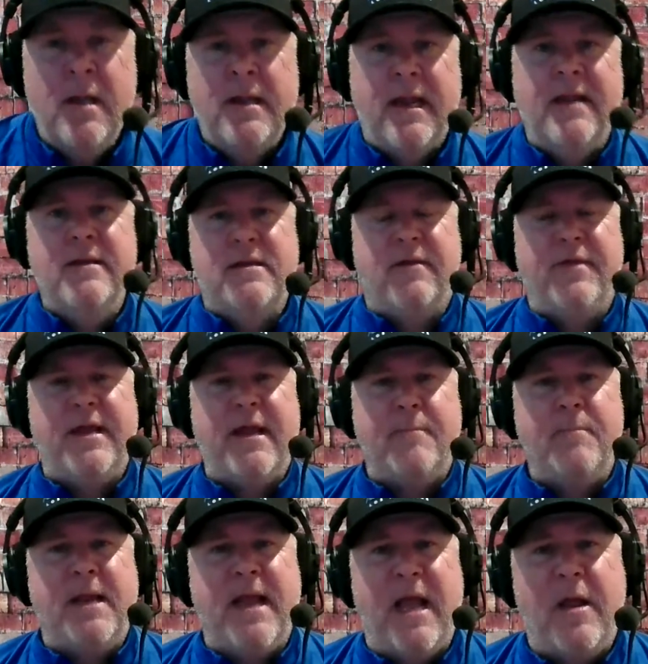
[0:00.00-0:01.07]
into the
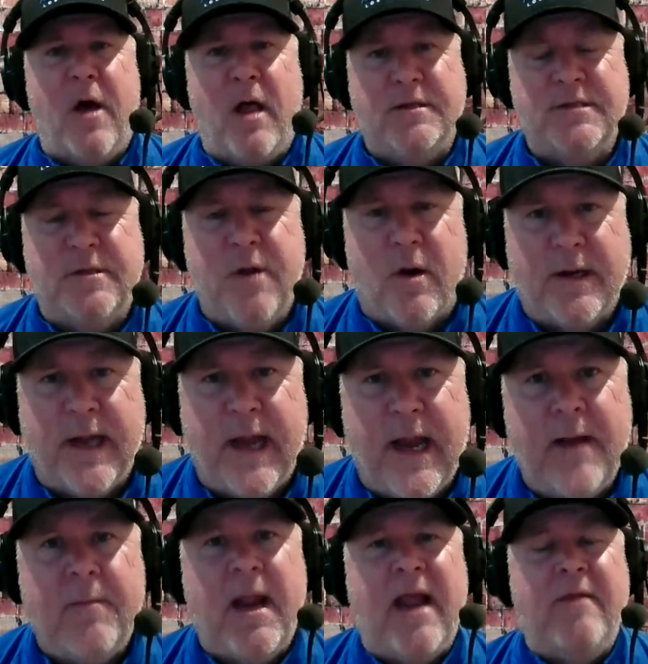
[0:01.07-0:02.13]
NBA All-Star
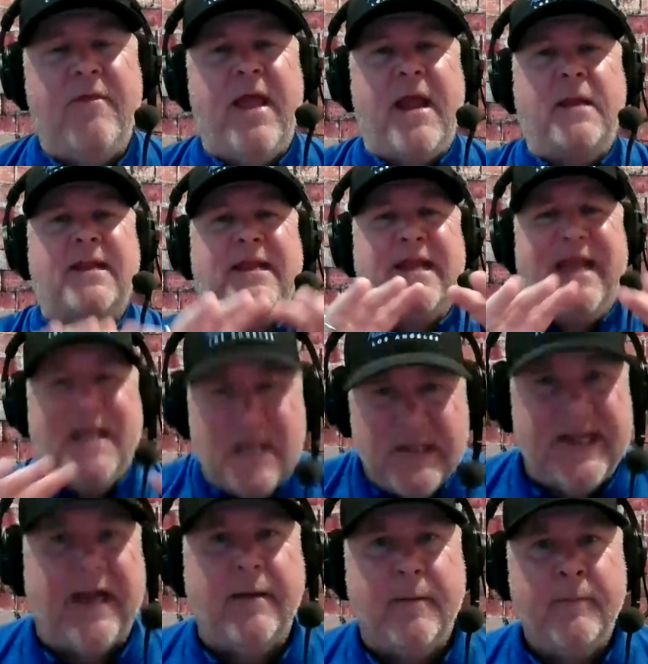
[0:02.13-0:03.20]
game, and they killed
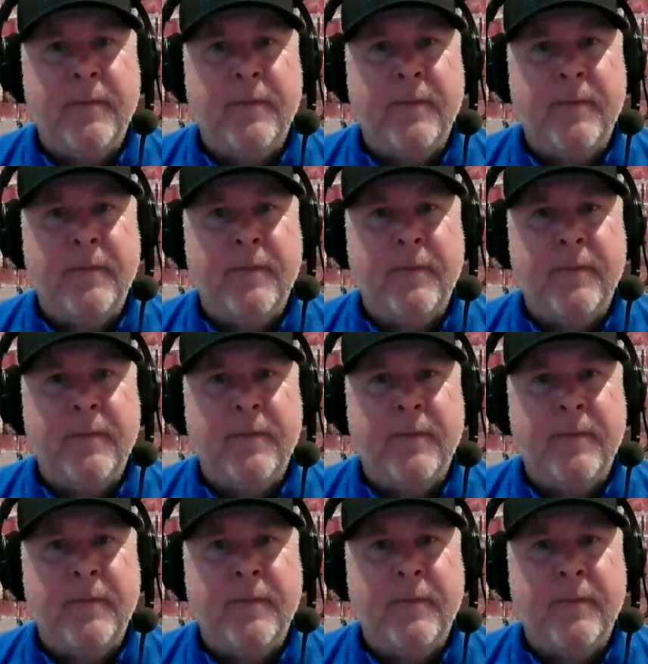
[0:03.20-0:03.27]
it.